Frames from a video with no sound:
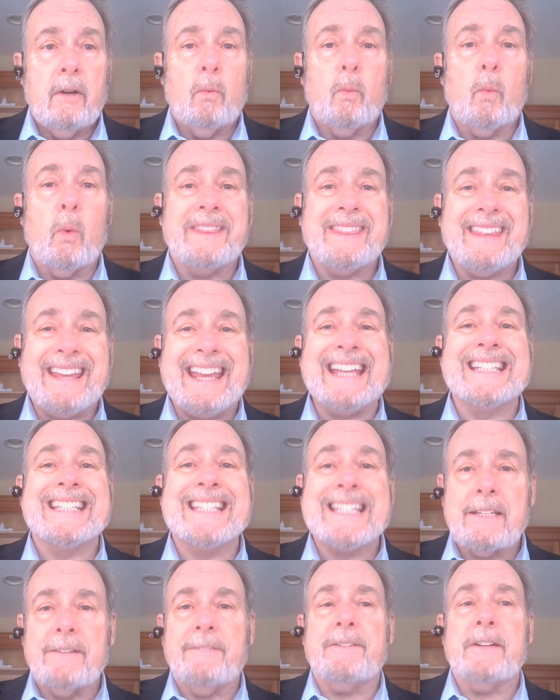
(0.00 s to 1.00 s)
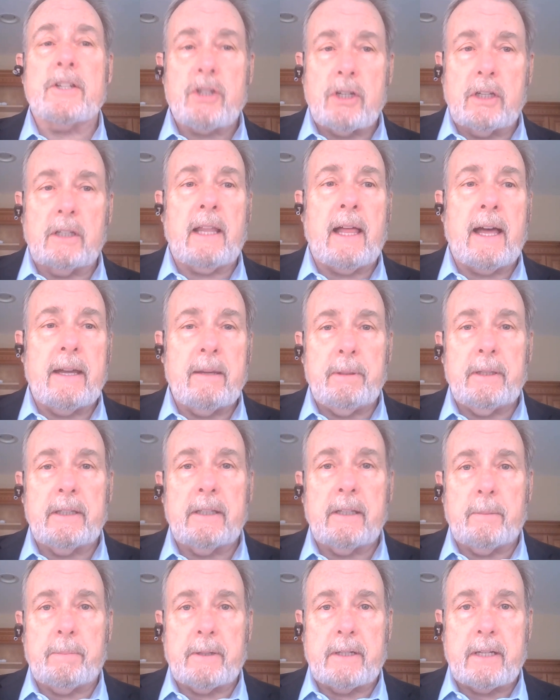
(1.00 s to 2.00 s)
with insufficient
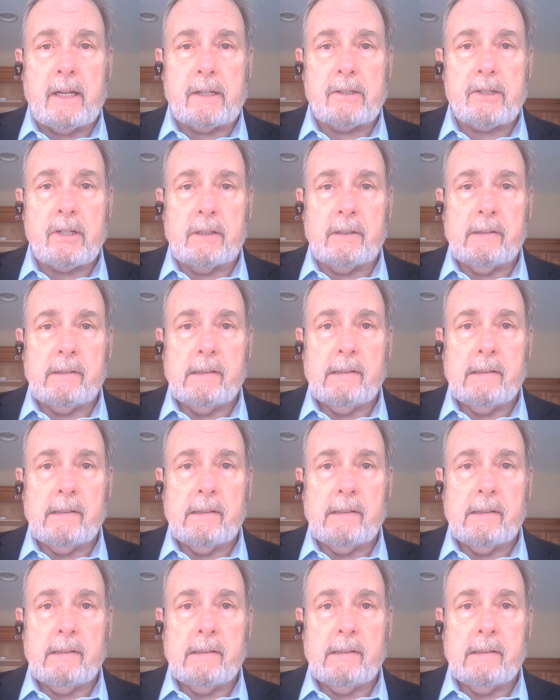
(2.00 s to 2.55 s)
liability protection.